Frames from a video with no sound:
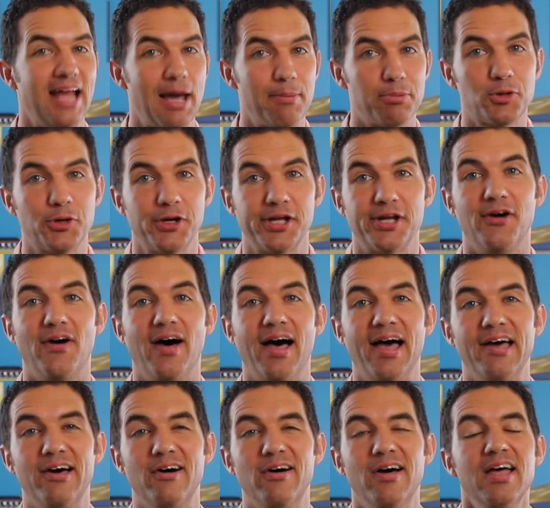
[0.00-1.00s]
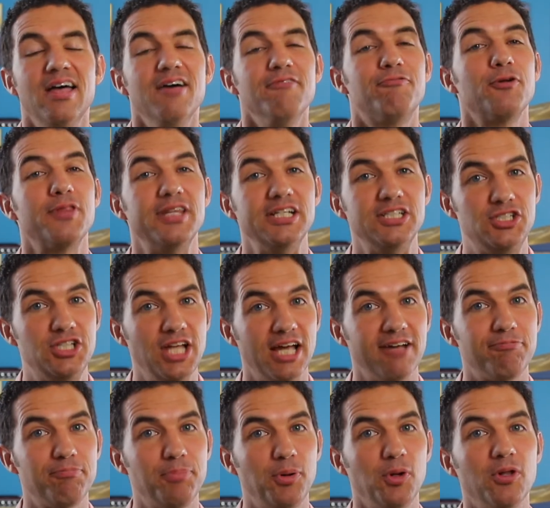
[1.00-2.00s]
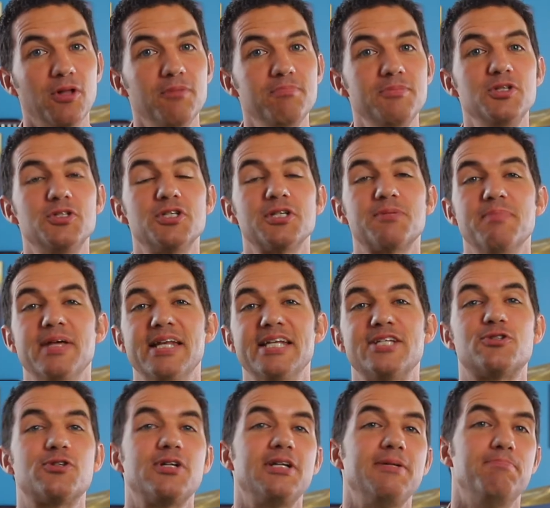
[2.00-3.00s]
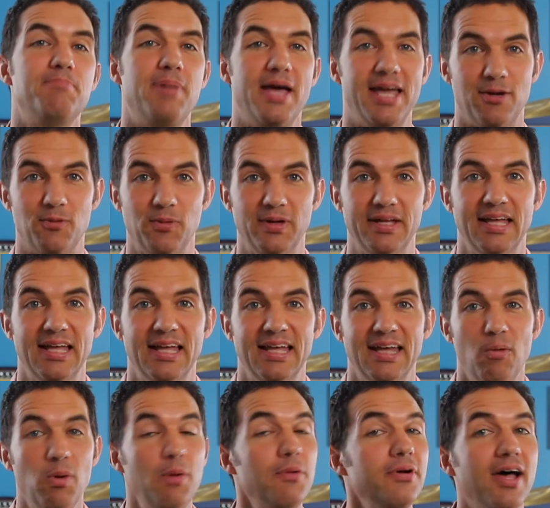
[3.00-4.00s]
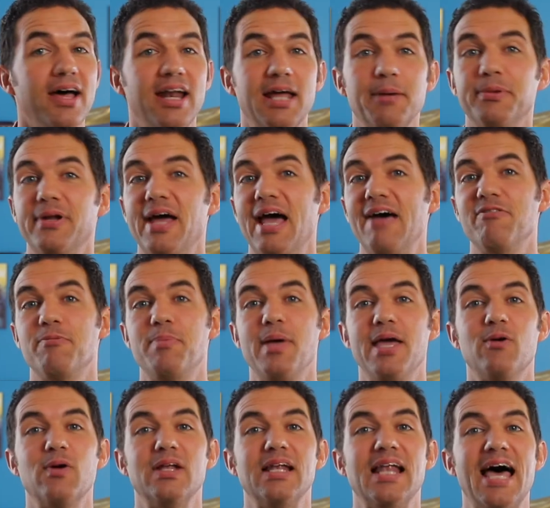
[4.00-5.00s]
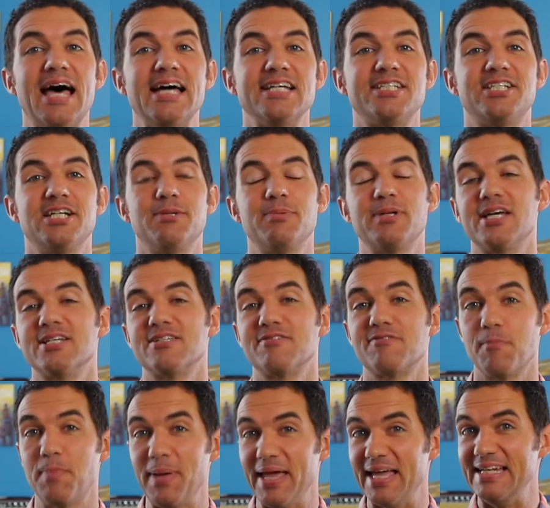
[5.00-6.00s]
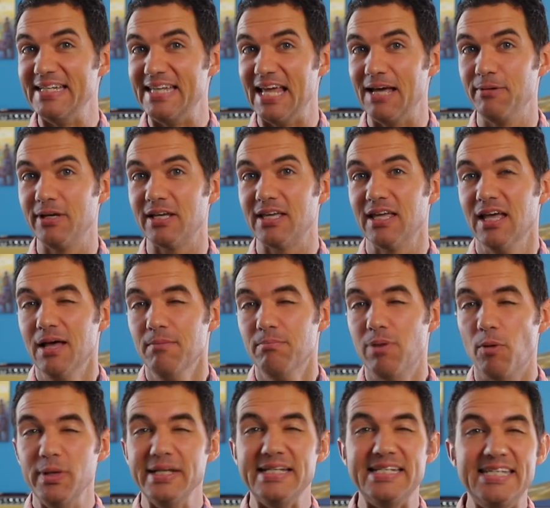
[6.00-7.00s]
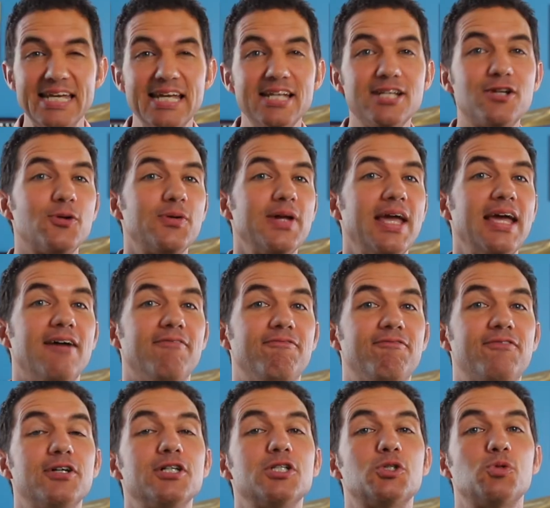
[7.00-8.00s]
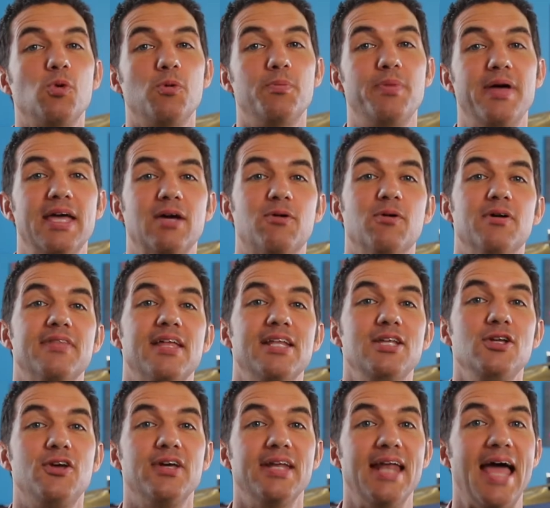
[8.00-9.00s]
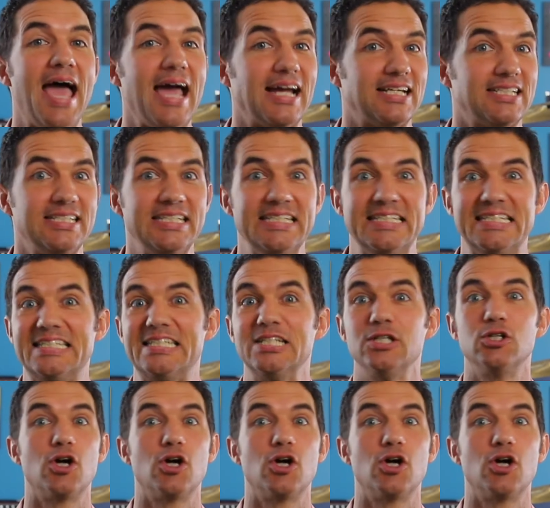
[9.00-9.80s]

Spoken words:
Apple Creek, Ohio for the Jeff Polen Music Ministry Banquet. We were not able to have the banquet last year because of the pandemic, but we did create a virtual banquet that you can actually still